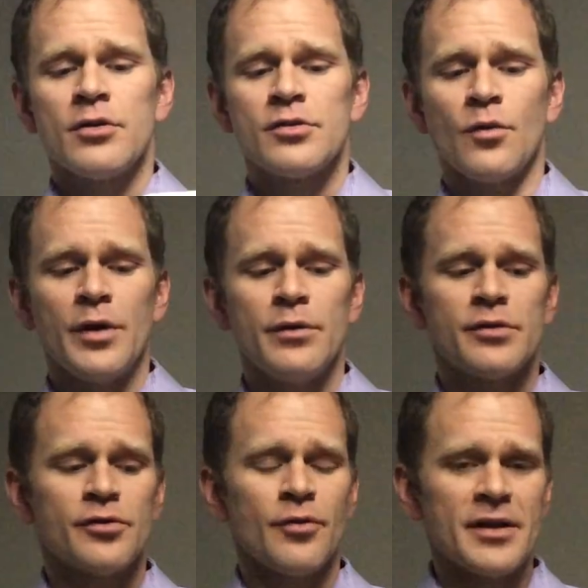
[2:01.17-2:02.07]
So when you
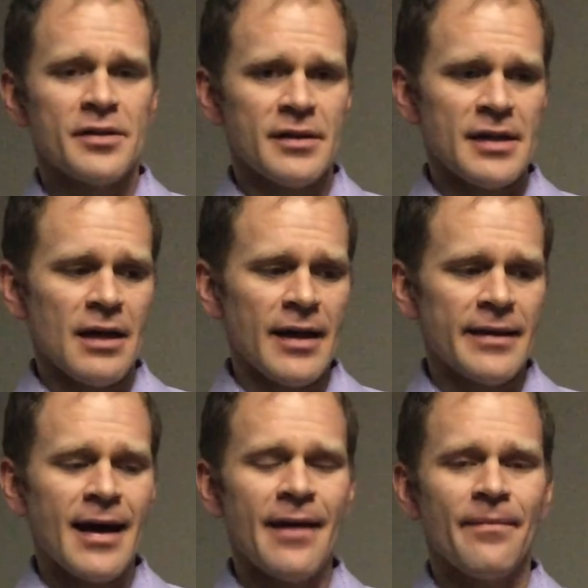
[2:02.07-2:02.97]
stretch this out
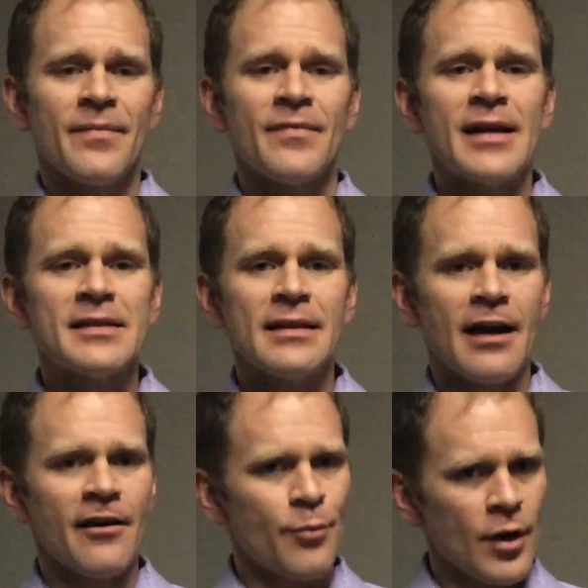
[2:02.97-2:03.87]
like that, that's a
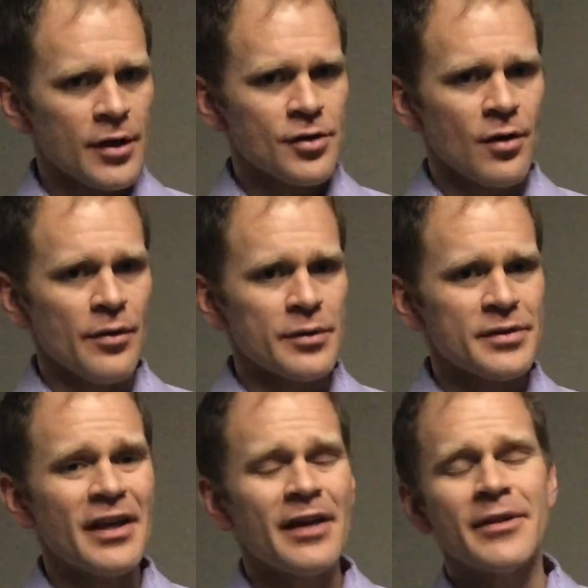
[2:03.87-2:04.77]
lot of pressure on
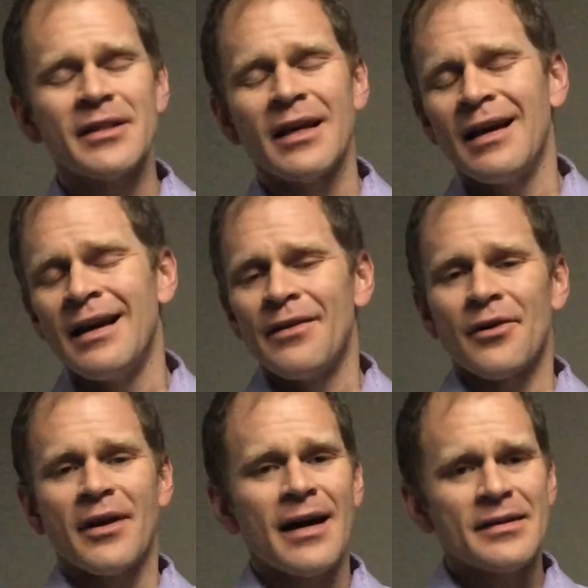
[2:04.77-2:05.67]
those ligaments.
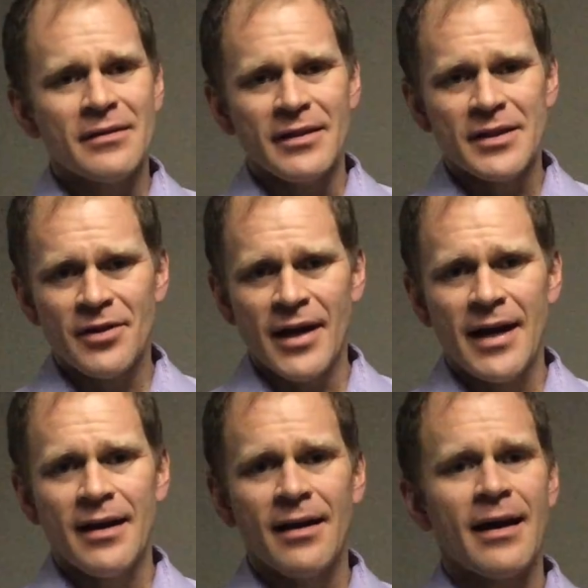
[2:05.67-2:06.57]
They're constantly
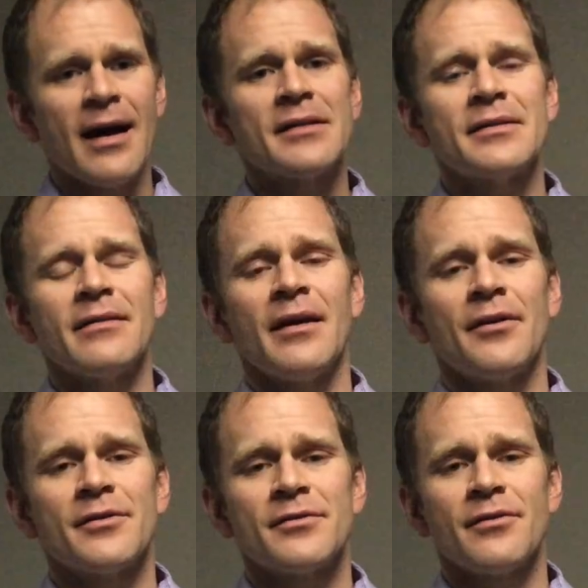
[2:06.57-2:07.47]
strained, constantly
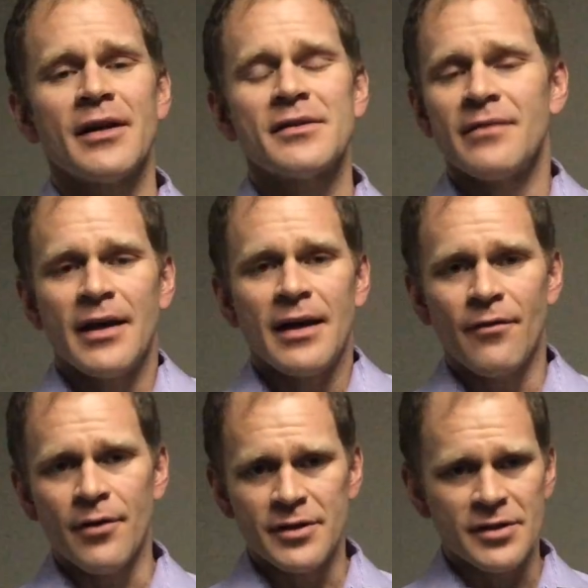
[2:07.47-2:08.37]
under stress. They
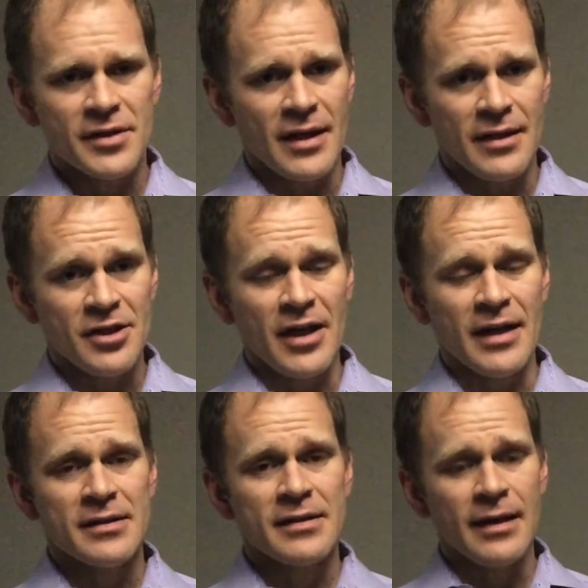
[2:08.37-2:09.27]
never just get a
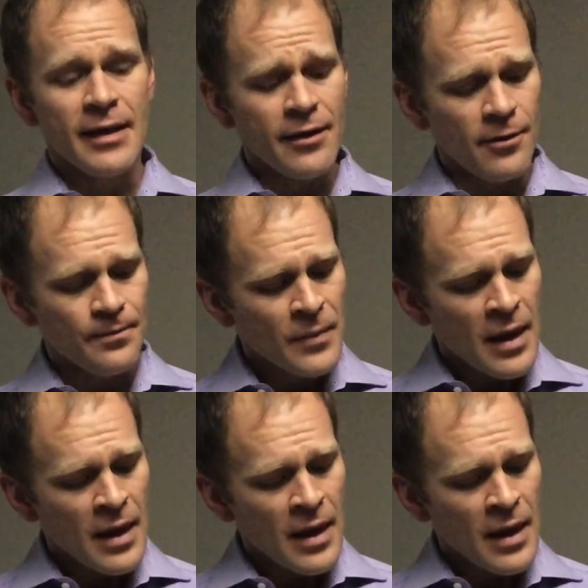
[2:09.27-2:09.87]
chance to heal.